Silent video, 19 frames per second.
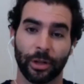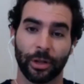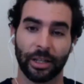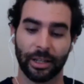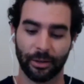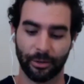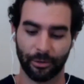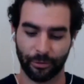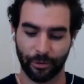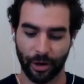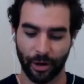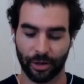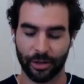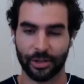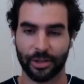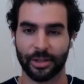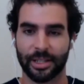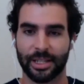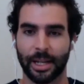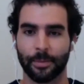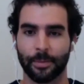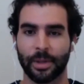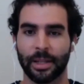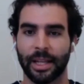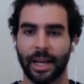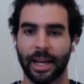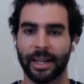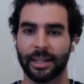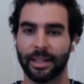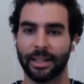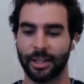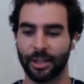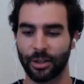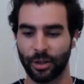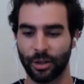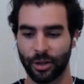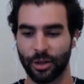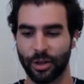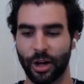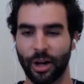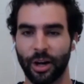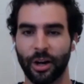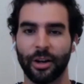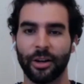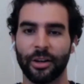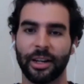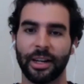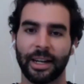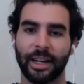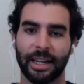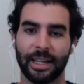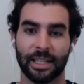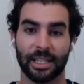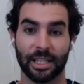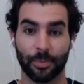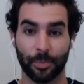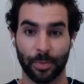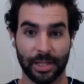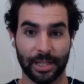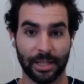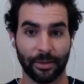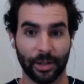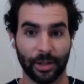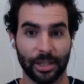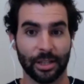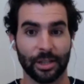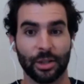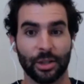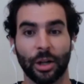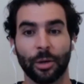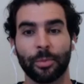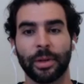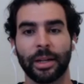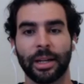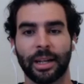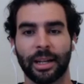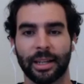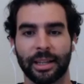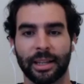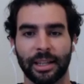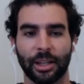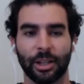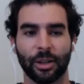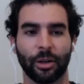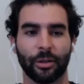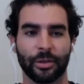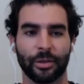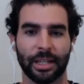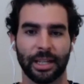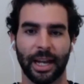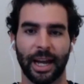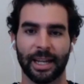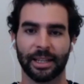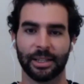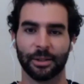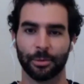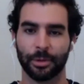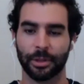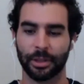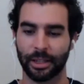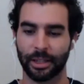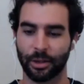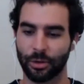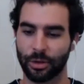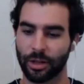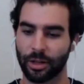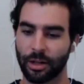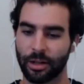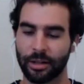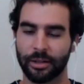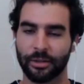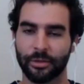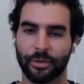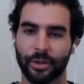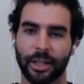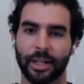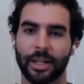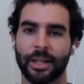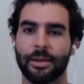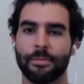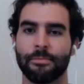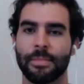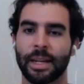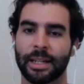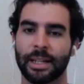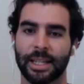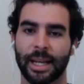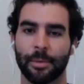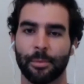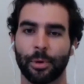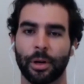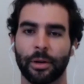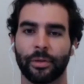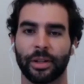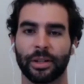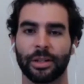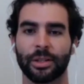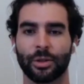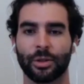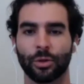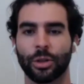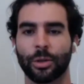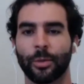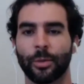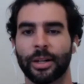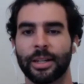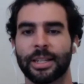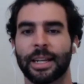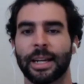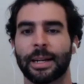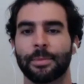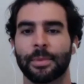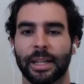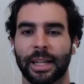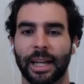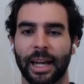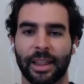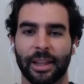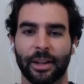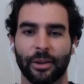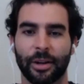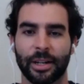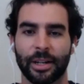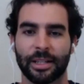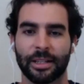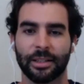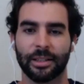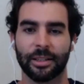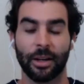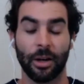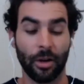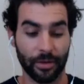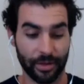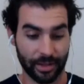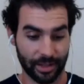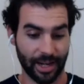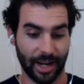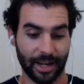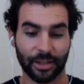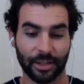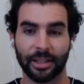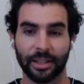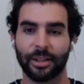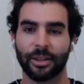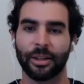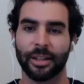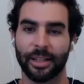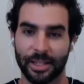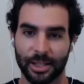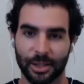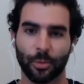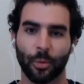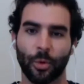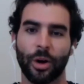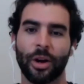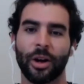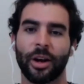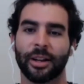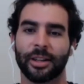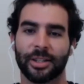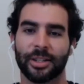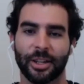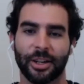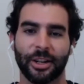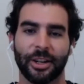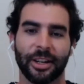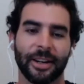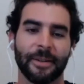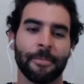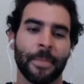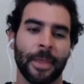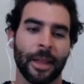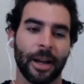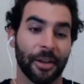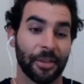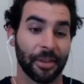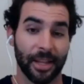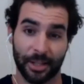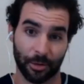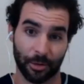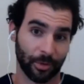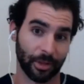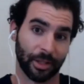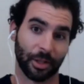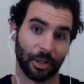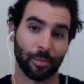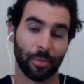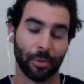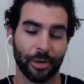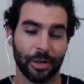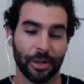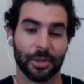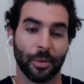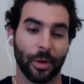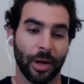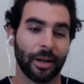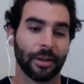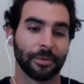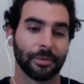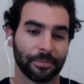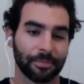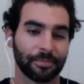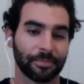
You focus on something that it's specific to the topic. I think you obviously had the really good kind of mix, that perfect storm where it's come together and it's gone, oh, this is work. So I think that's a really good point as well.